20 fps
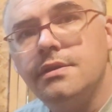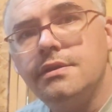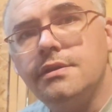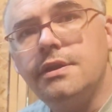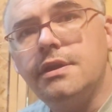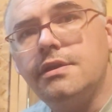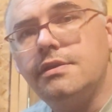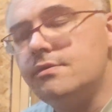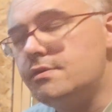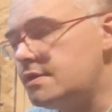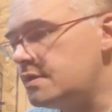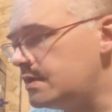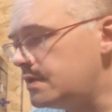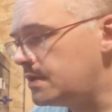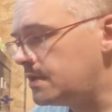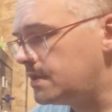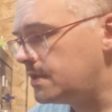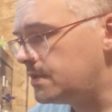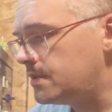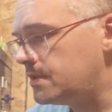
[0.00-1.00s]
Gaahleri
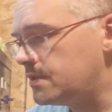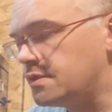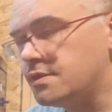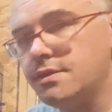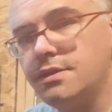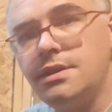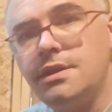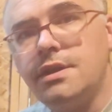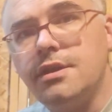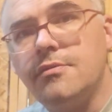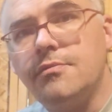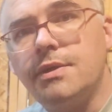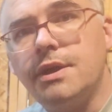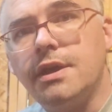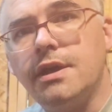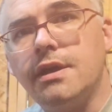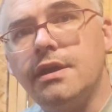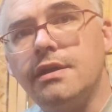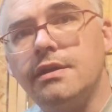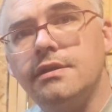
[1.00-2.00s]
has sent this clean out
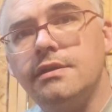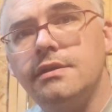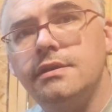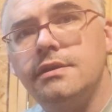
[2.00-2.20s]
pot